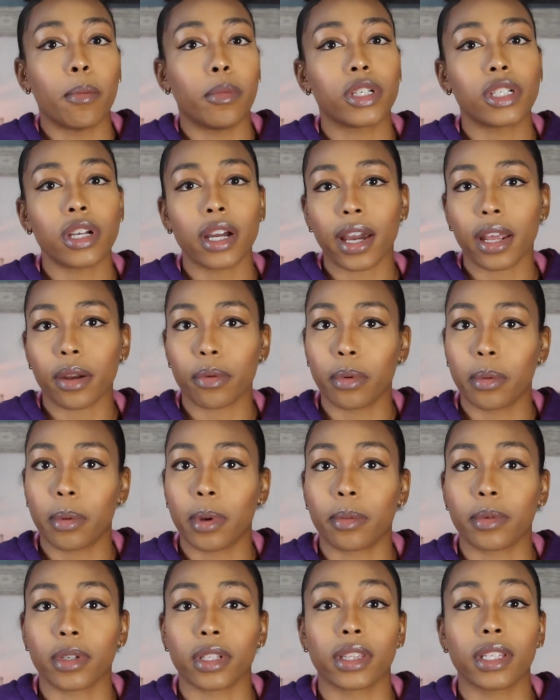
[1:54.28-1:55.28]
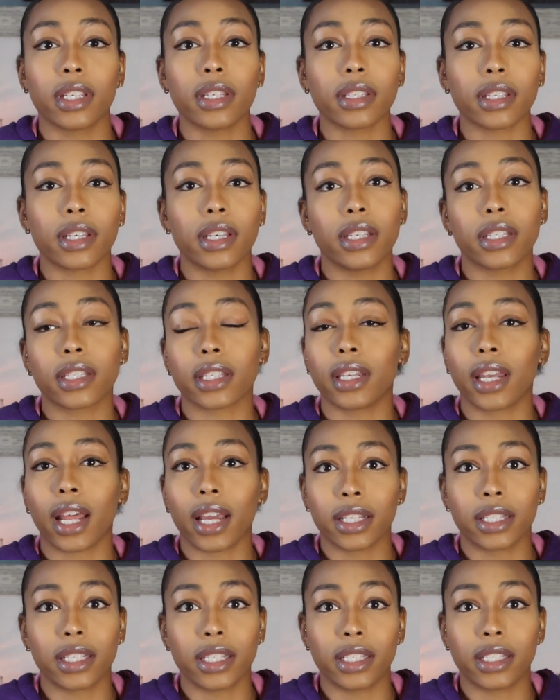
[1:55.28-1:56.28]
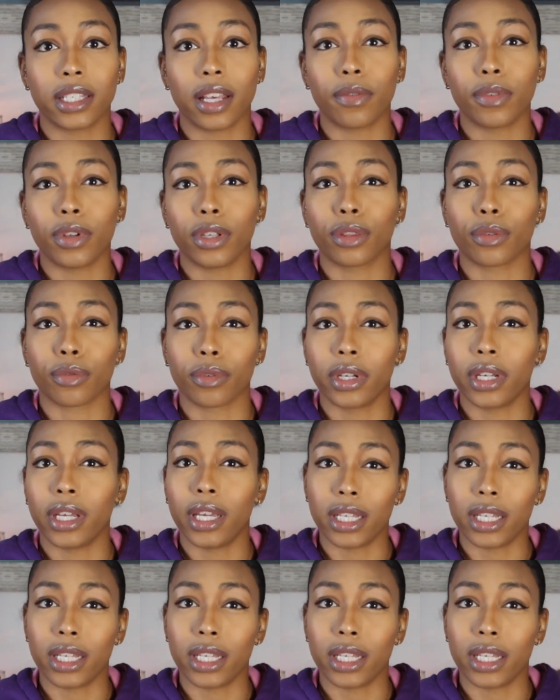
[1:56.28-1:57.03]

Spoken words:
But y'all got to remember, this is 1973